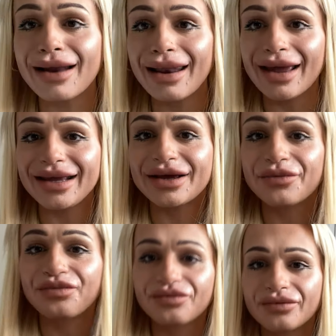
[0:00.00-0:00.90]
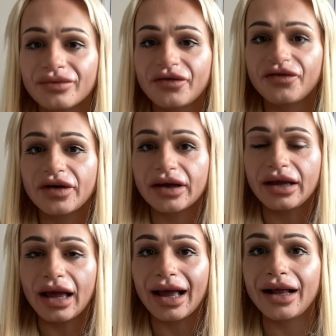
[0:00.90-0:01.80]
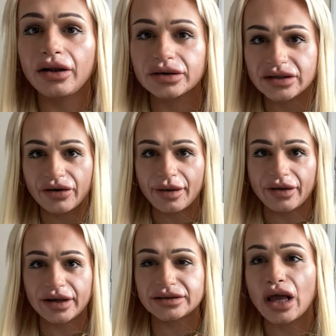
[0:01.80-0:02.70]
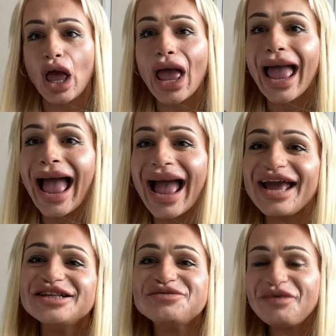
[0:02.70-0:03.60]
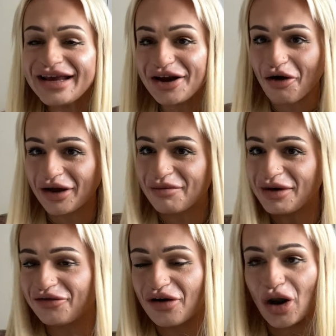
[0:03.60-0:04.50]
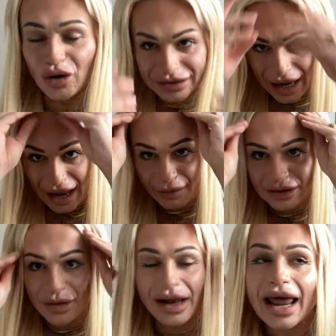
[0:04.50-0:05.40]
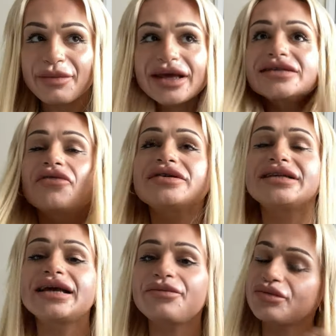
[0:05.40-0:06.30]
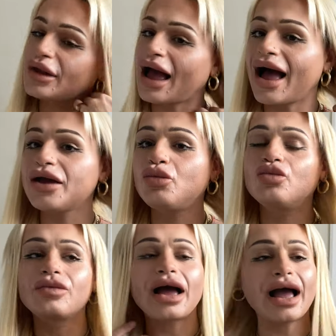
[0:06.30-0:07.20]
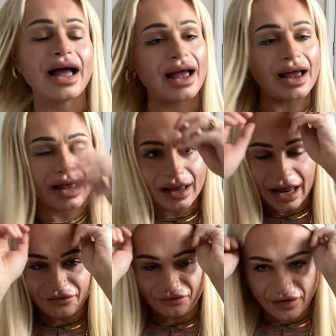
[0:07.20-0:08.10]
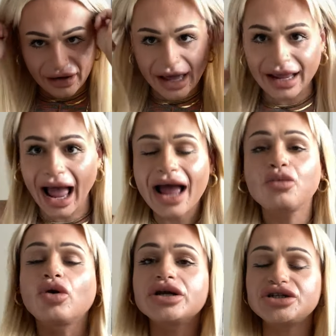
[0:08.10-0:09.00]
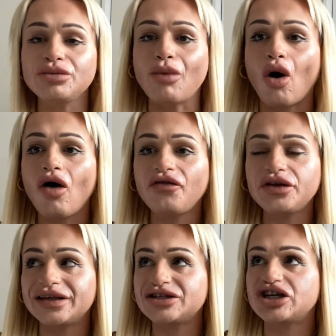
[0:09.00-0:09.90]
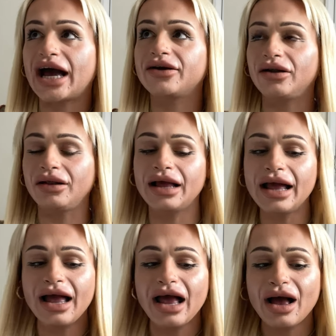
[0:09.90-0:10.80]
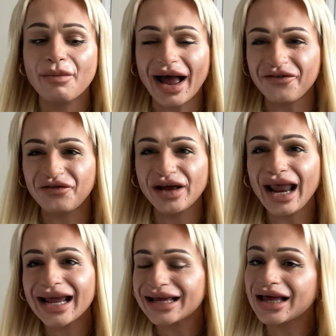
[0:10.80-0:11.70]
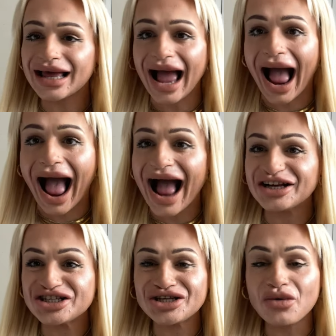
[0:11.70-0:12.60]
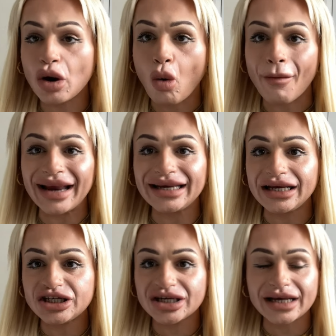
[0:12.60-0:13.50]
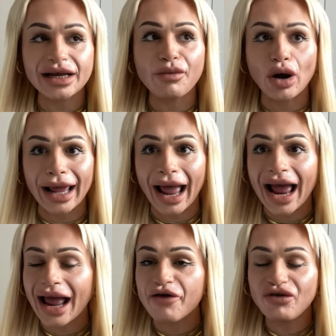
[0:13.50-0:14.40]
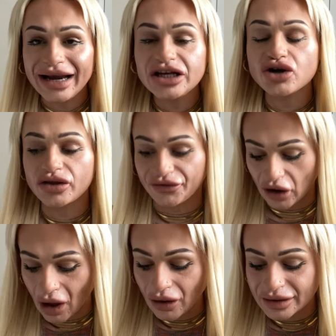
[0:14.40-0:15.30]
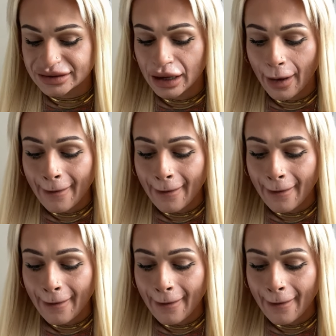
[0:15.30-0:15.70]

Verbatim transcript: like, oh, fucking hell, sorry about this, it's been annoying me for a long time as well, like, because obviously, I, I feel like I want to do more for this channel, but I feel like I just don't know what my niche is anymore. Like, I, I really enjoy the vlogs.